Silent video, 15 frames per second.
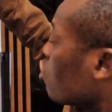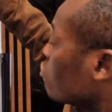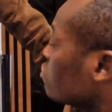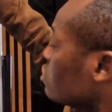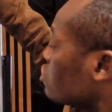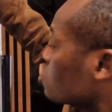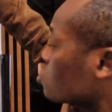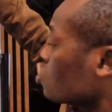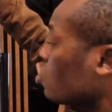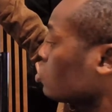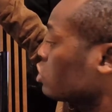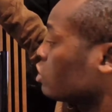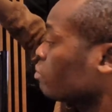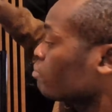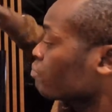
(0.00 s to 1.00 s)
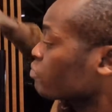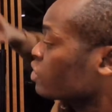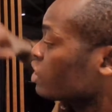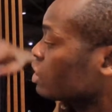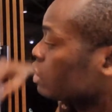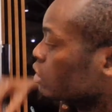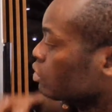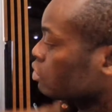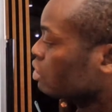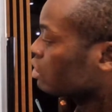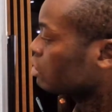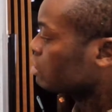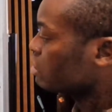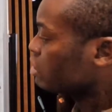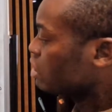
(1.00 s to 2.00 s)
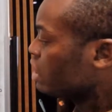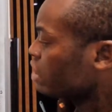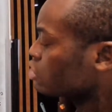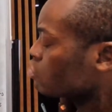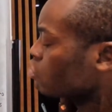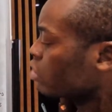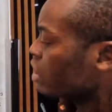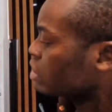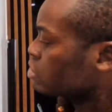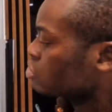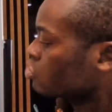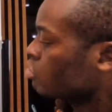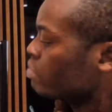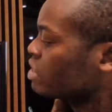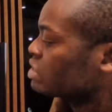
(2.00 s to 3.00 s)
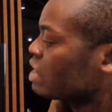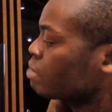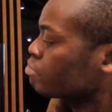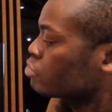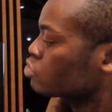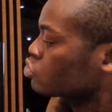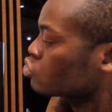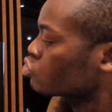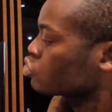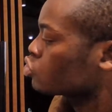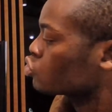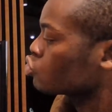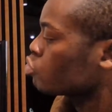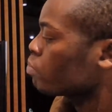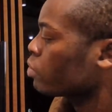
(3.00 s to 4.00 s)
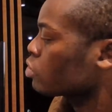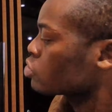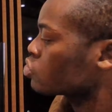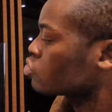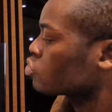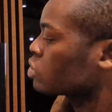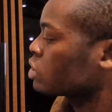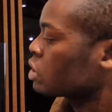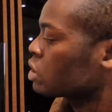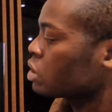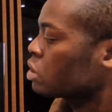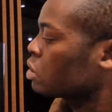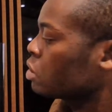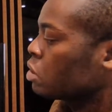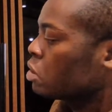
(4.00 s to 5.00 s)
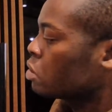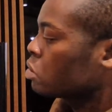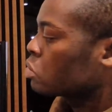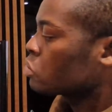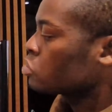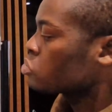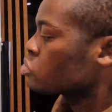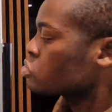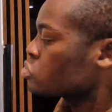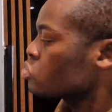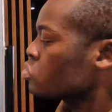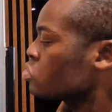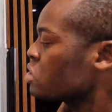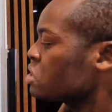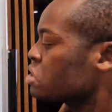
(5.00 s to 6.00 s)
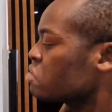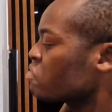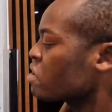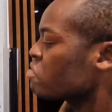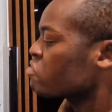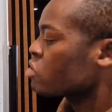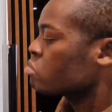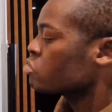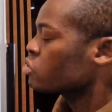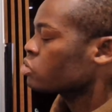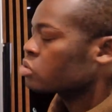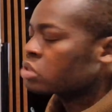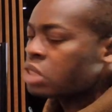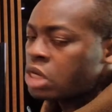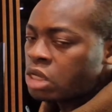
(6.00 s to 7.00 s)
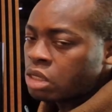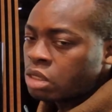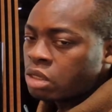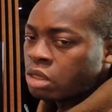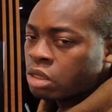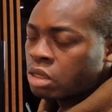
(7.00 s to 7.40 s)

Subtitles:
of the sword. Let's look at some examples. Root 2 plus root 3. Root 2 is different from root 3.